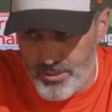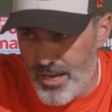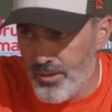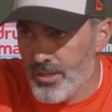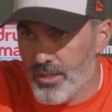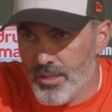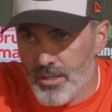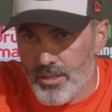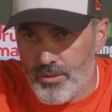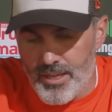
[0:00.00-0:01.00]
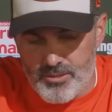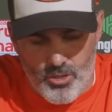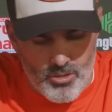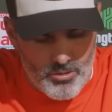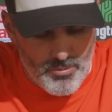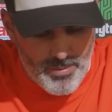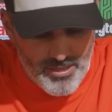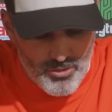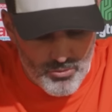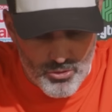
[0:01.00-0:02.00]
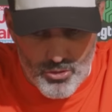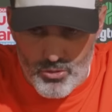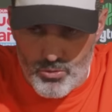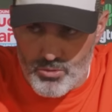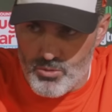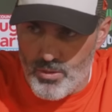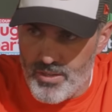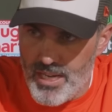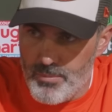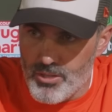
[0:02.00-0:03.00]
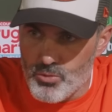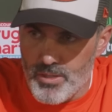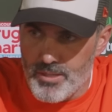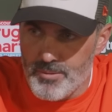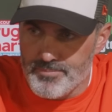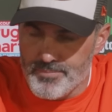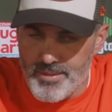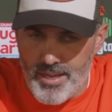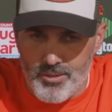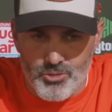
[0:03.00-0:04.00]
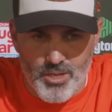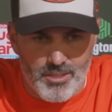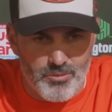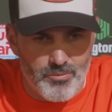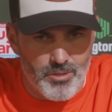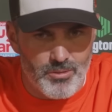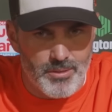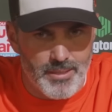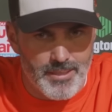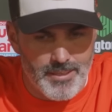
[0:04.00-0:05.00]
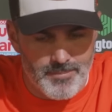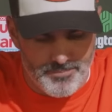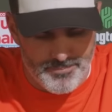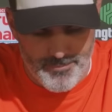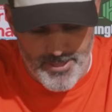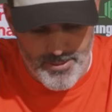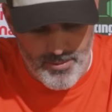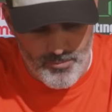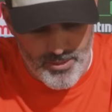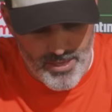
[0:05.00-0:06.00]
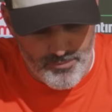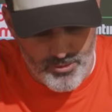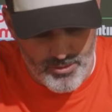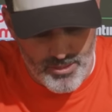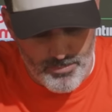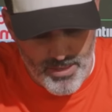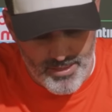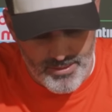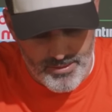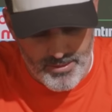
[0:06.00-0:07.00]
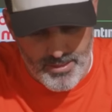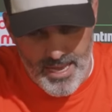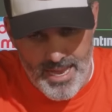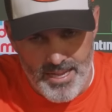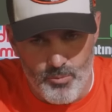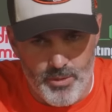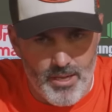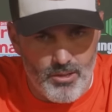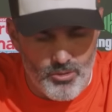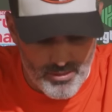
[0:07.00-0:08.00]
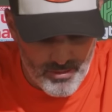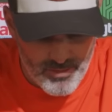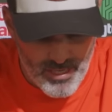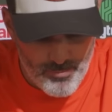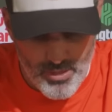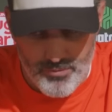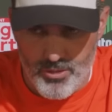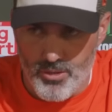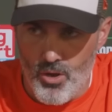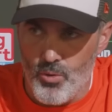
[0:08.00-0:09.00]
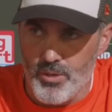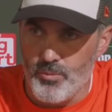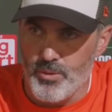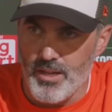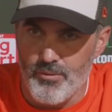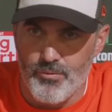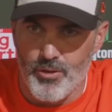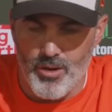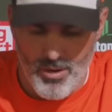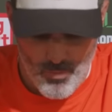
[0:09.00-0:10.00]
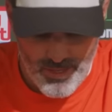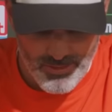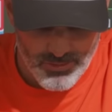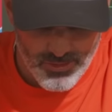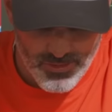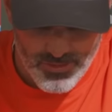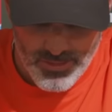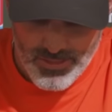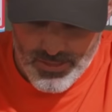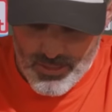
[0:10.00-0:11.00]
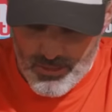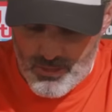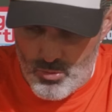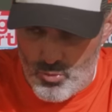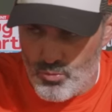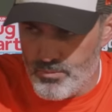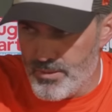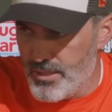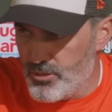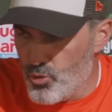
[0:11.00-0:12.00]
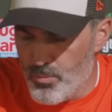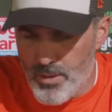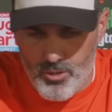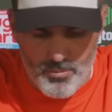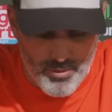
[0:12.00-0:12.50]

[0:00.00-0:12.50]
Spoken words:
Now, that's all the bad news. The good news is we have a game next week down in Jacksonville, and we have to get back at it. We got to look at the tape. We have to own it. We got to figure out ways to do better.